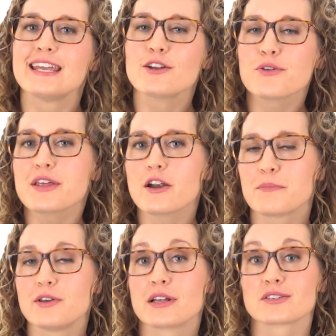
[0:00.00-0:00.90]

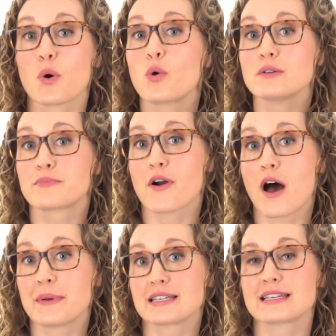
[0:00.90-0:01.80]
Ketotherapeutics hold
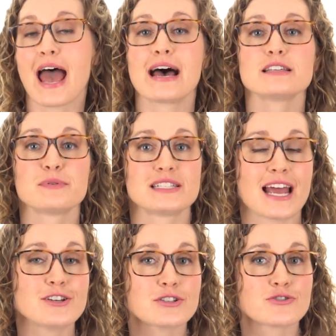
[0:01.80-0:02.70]
promise as a
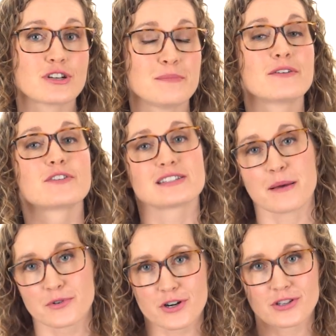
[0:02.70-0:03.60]
potential treatment for
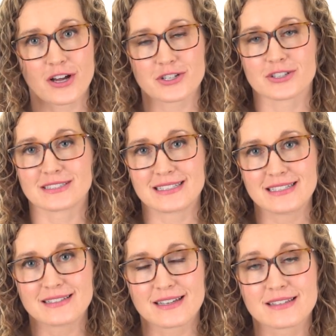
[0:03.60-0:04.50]
some neurological
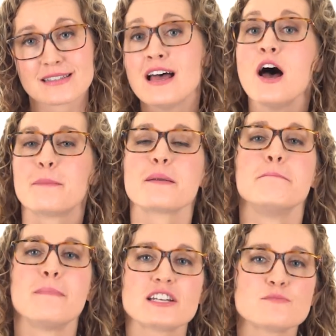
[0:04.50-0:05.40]
diseases, but
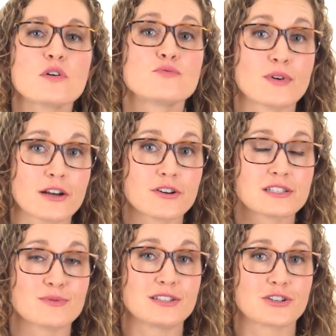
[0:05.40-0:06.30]
much more
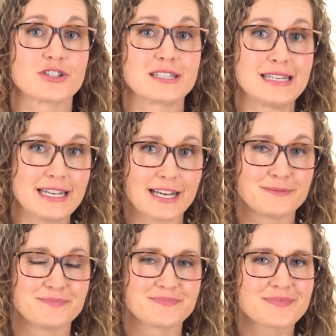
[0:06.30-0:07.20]
rigorous research is
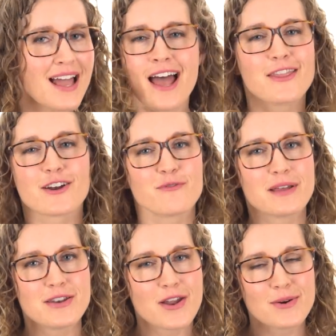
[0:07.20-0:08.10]
needed. There have
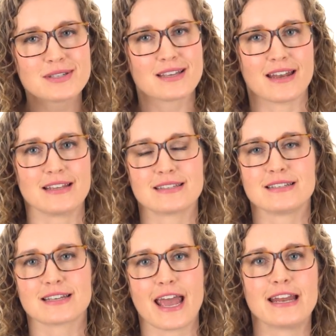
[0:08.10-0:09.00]
been no studies
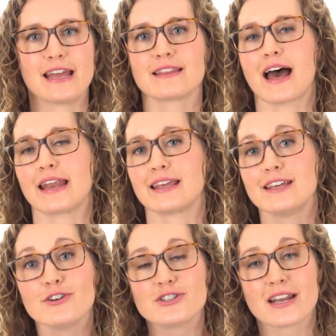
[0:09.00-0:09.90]
indicating that a
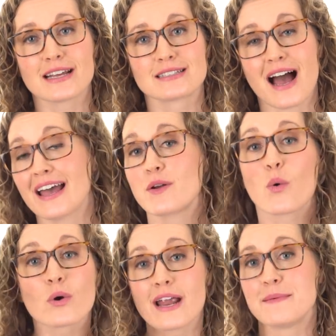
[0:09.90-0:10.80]
ketogenic diet
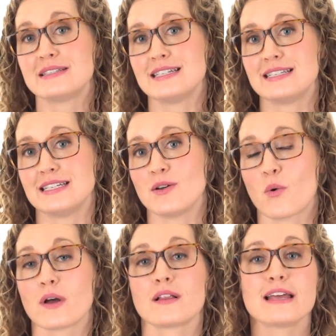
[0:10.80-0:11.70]
or M C T
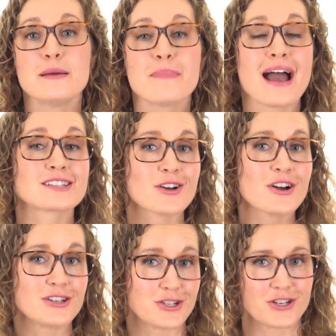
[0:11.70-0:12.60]
oil impacts
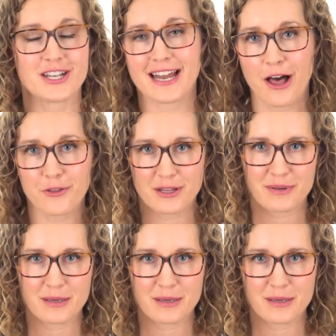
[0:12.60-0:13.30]
cognition in healthy